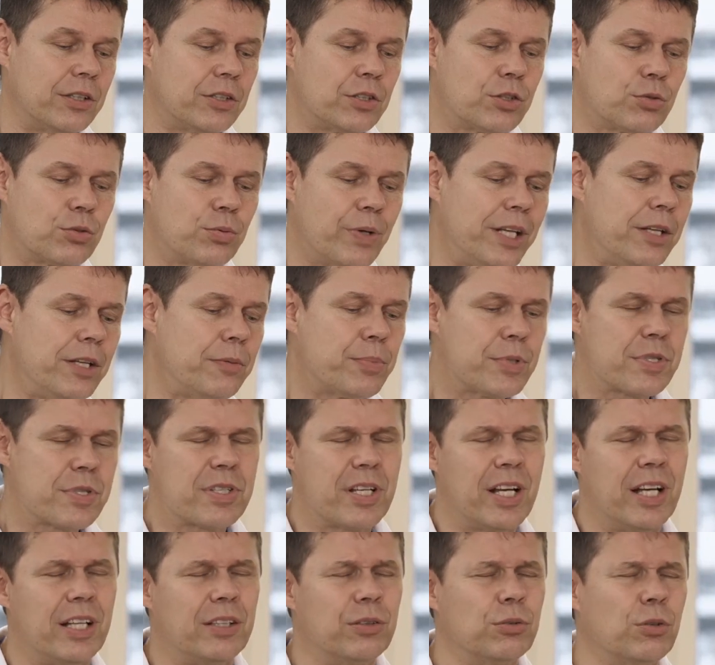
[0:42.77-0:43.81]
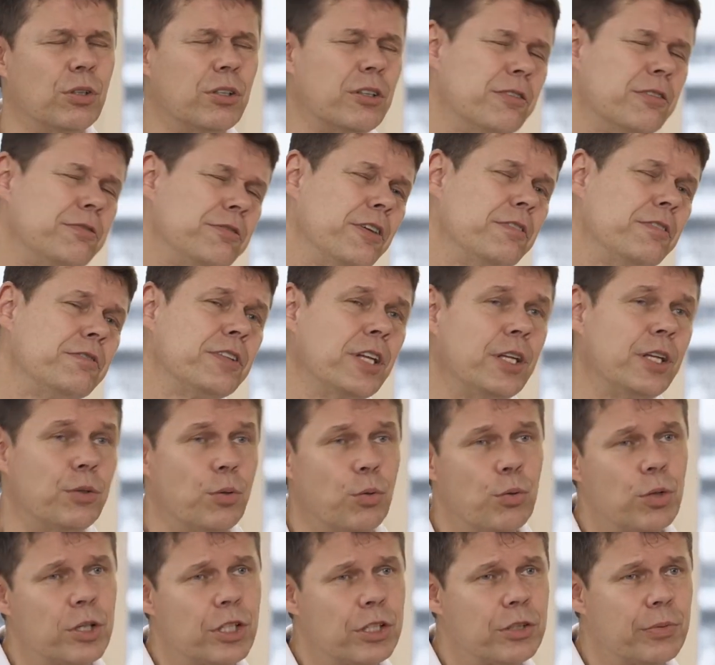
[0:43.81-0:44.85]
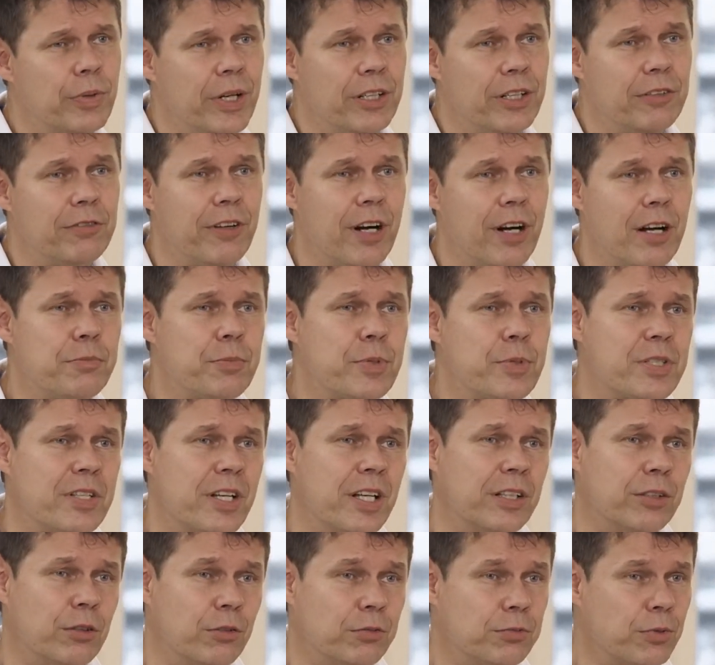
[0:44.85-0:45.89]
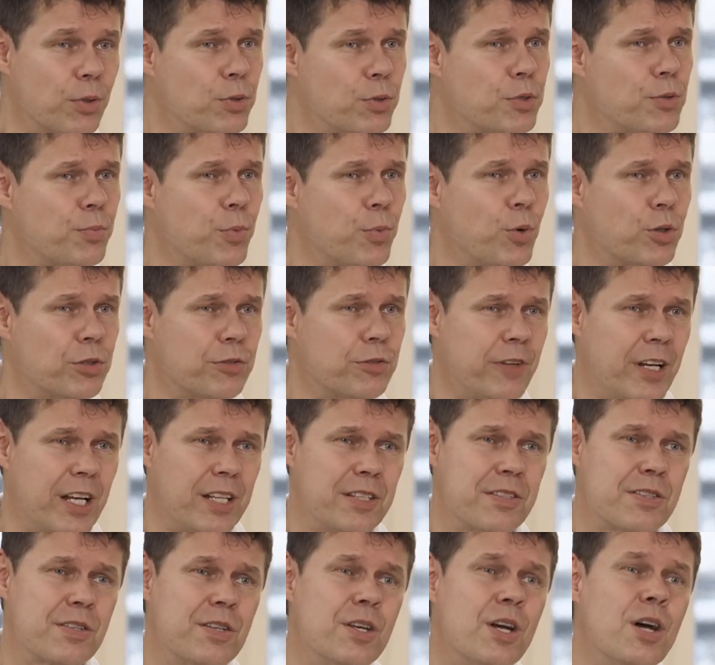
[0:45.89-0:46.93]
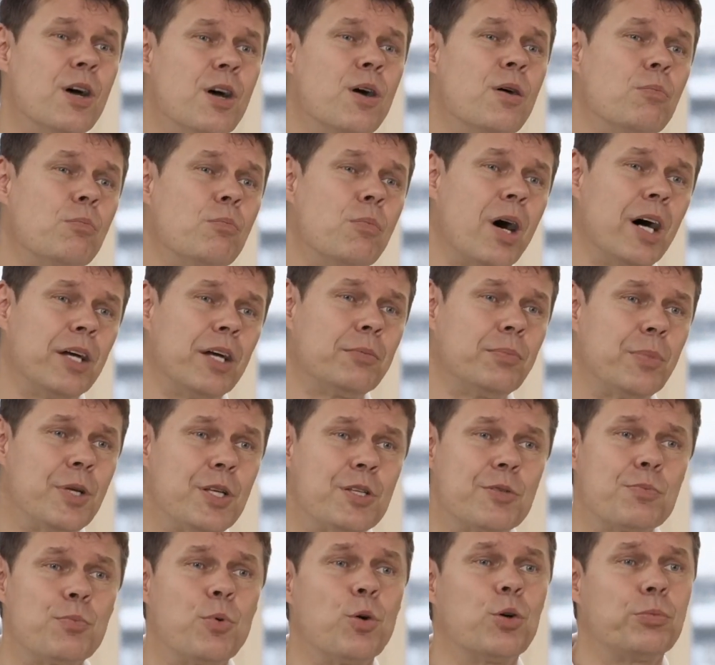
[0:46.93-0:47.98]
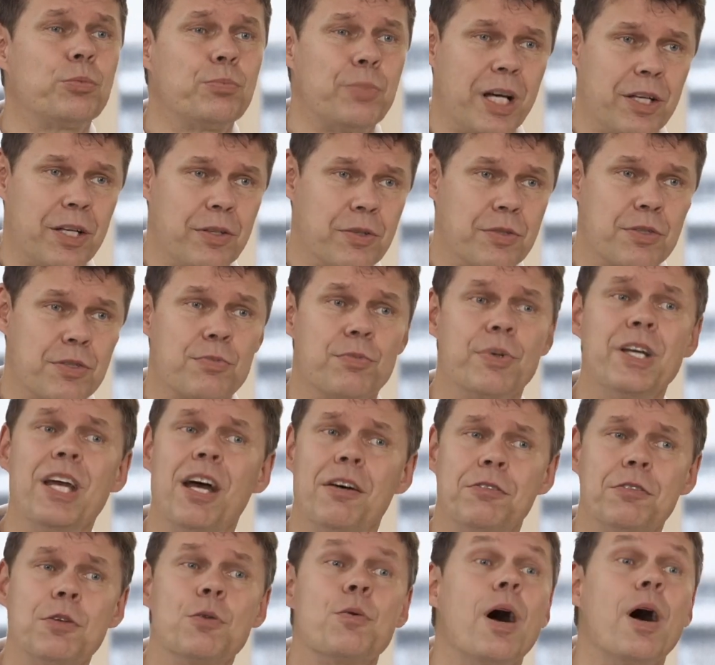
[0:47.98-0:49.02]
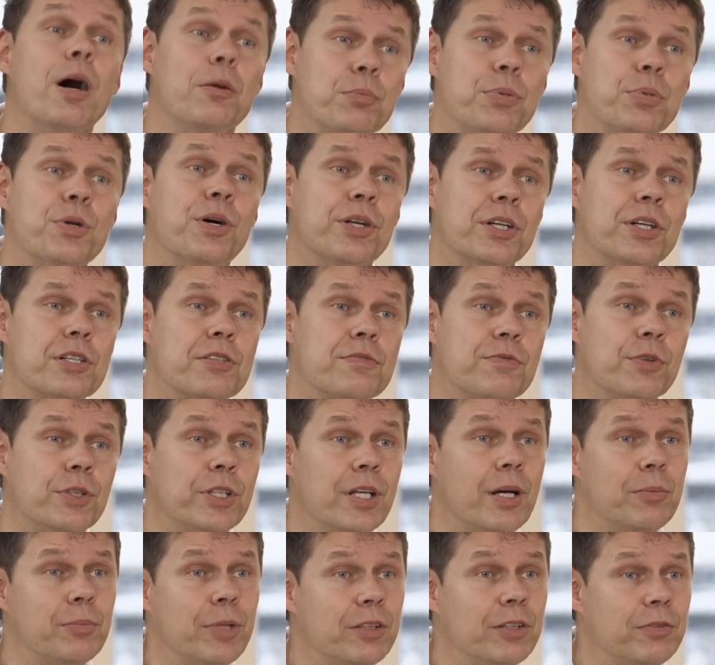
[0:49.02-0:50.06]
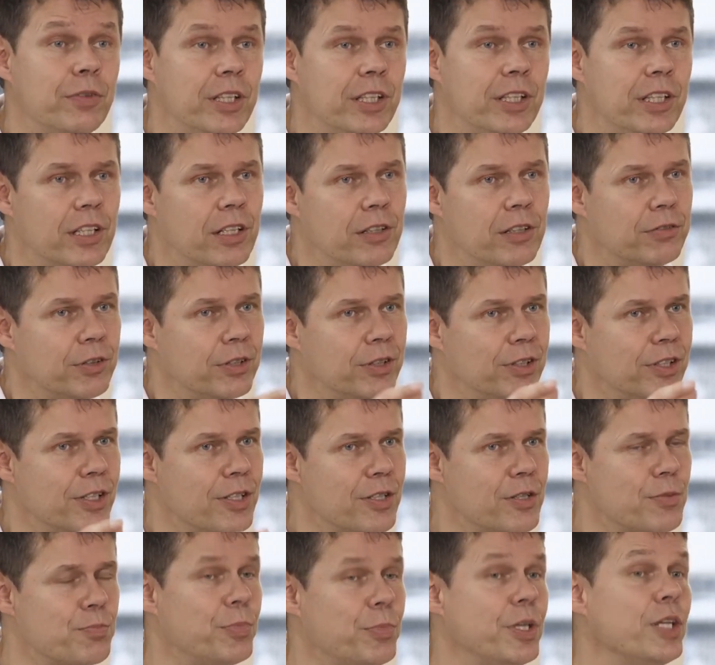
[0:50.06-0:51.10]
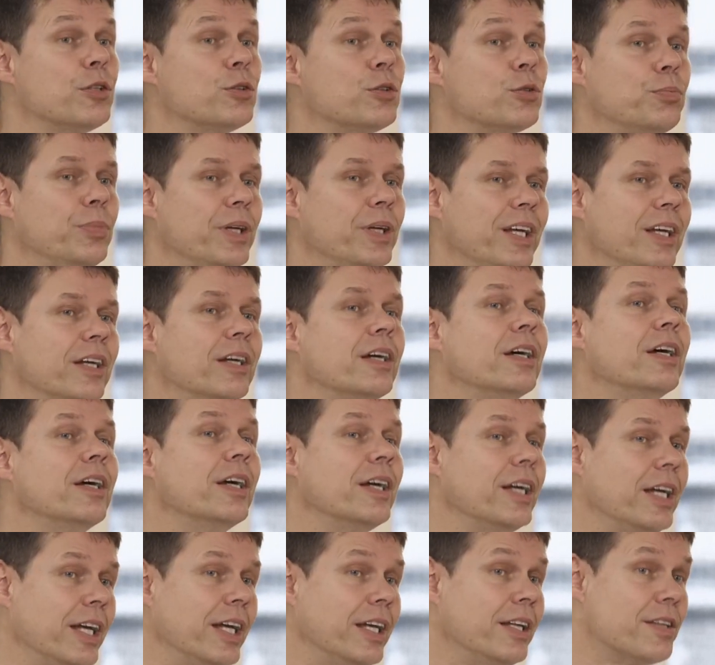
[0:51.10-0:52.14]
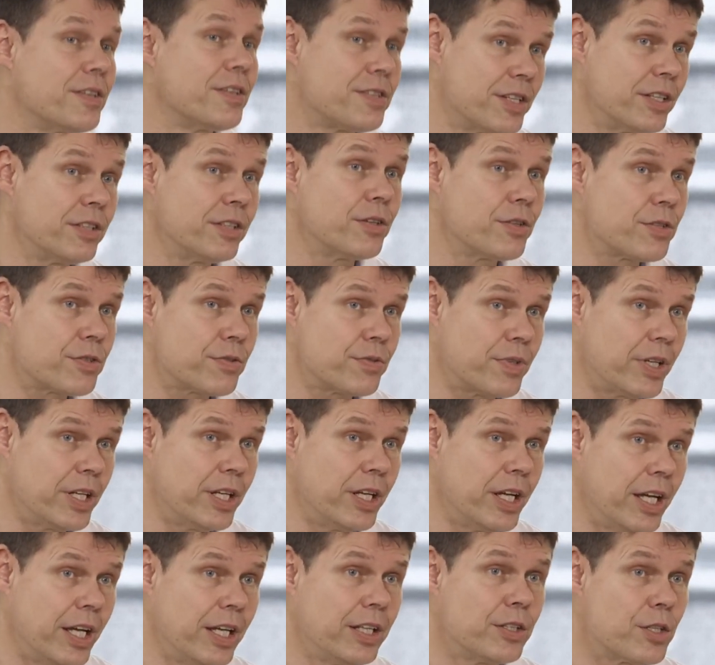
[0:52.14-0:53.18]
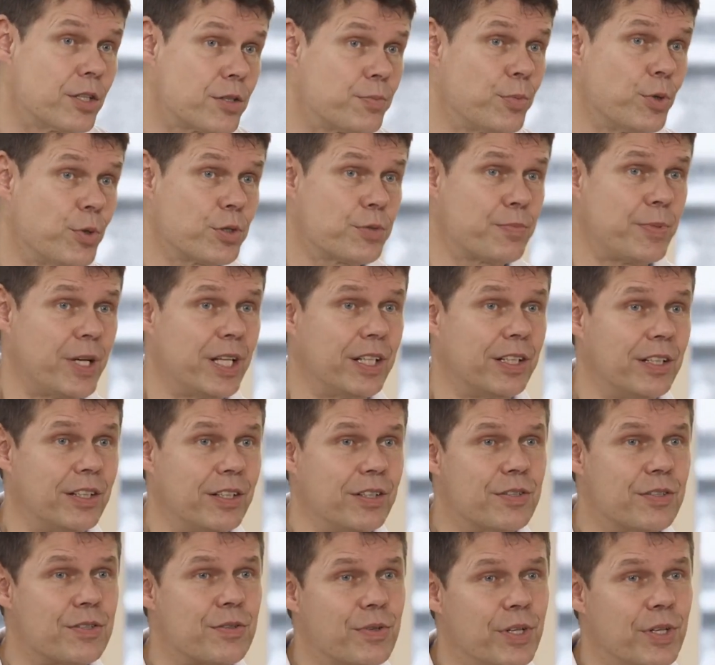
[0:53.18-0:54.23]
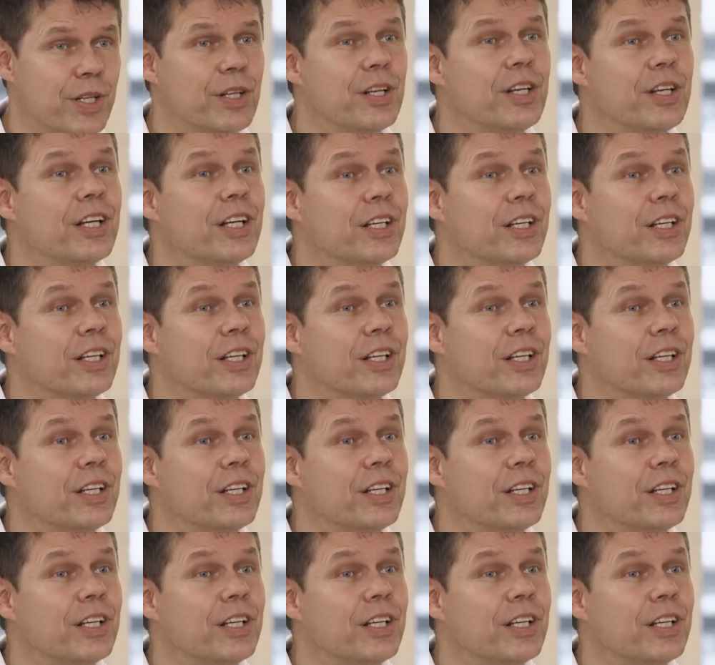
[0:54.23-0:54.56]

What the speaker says: a 20% or a 15 or a 25% of those sport fans might be sport bettors. We have the right products for them, and we deliver this B2B in this industry, in the sports betting industry.